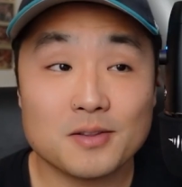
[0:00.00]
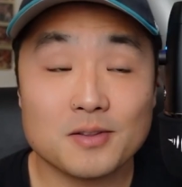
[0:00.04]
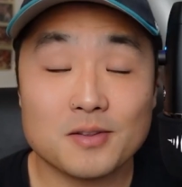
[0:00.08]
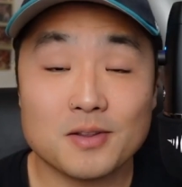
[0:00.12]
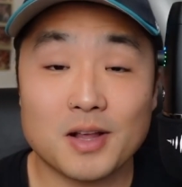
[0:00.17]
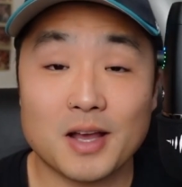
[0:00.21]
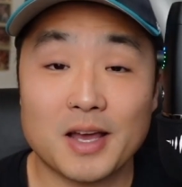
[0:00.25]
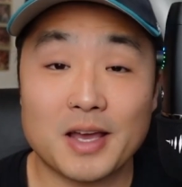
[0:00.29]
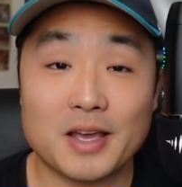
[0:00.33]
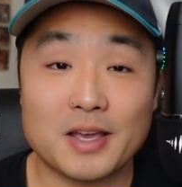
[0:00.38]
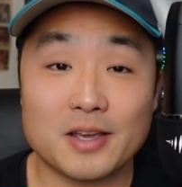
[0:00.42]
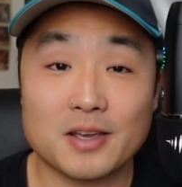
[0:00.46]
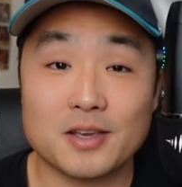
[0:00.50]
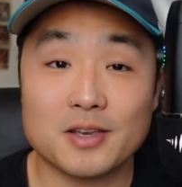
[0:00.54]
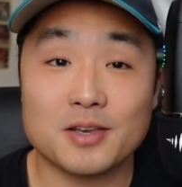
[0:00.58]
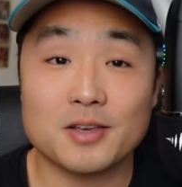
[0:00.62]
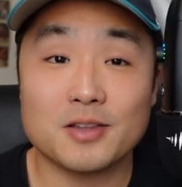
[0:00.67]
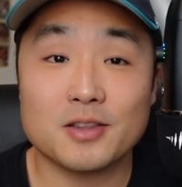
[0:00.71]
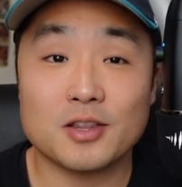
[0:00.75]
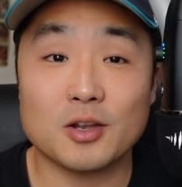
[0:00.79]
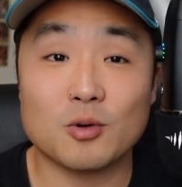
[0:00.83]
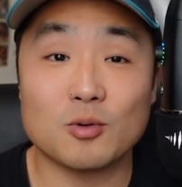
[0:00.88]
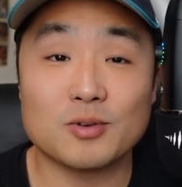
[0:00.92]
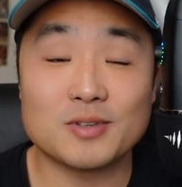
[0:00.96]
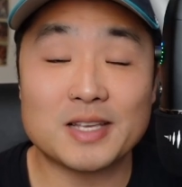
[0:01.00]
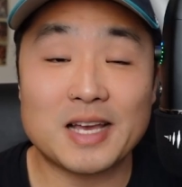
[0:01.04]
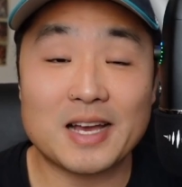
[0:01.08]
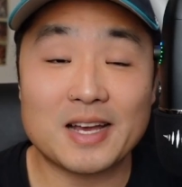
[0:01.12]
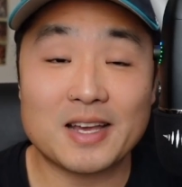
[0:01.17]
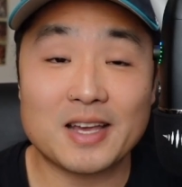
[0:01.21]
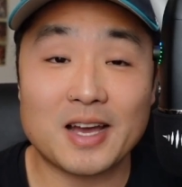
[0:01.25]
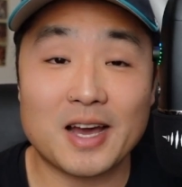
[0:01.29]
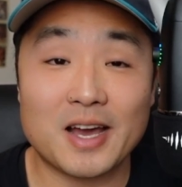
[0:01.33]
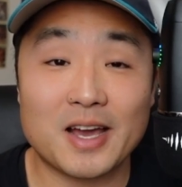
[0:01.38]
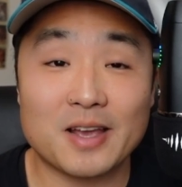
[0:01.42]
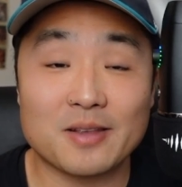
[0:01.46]
Like, there was
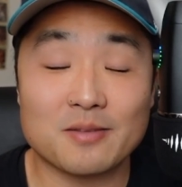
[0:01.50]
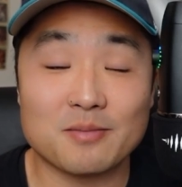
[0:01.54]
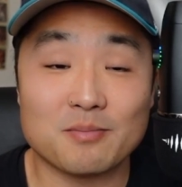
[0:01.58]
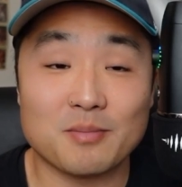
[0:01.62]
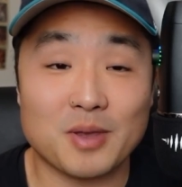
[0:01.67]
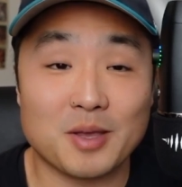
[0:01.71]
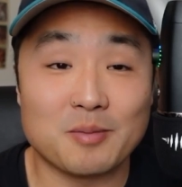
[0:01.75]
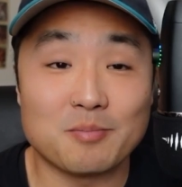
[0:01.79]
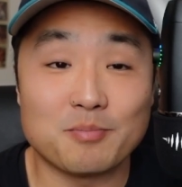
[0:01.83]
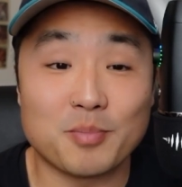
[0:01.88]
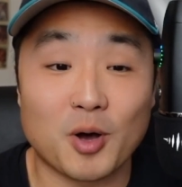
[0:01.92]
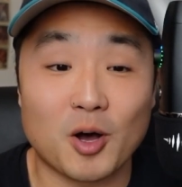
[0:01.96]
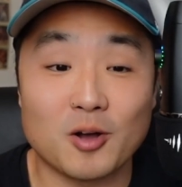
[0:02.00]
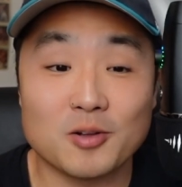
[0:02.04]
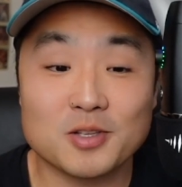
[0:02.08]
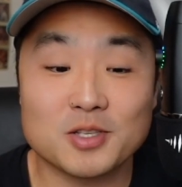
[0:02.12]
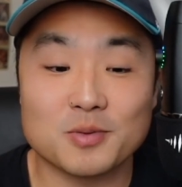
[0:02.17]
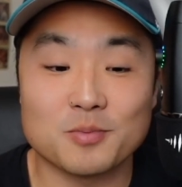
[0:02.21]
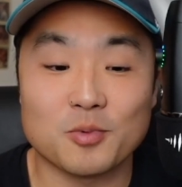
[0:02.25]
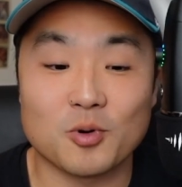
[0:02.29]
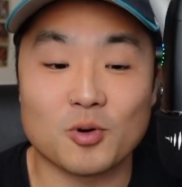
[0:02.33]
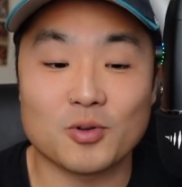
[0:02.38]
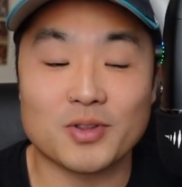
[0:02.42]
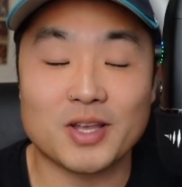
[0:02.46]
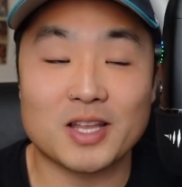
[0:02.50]
that guy in Baltimore